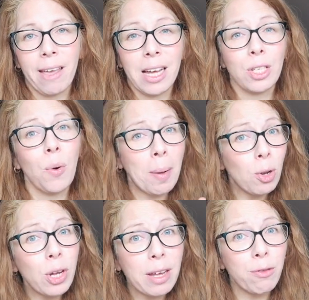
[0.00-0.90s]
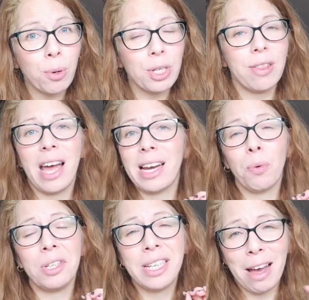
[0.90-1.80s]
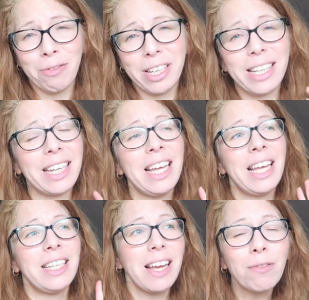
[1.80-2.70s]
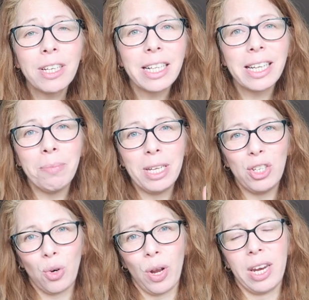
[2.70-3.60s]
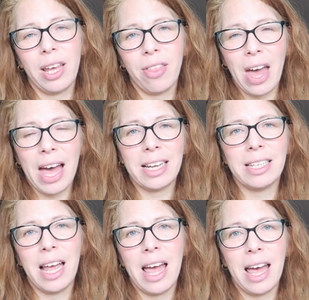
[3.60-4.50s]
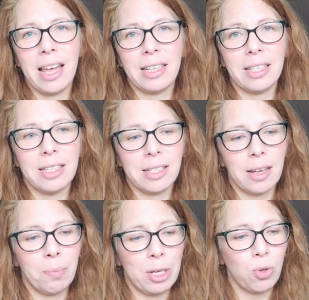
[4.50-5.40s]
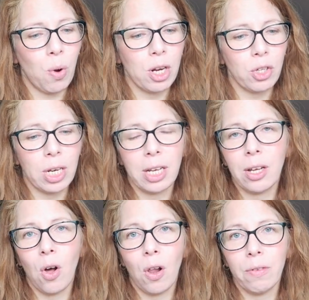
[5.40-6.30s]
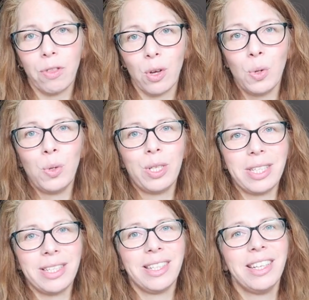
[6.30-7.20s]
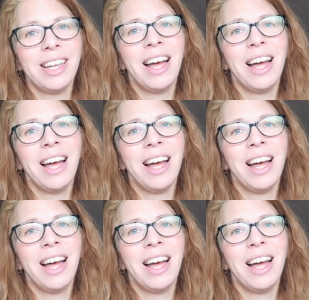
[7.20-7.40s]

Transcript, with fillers: Uh, so I'm looking forward to that. I will definitely, definitely be joining that and uh, binge watching all of those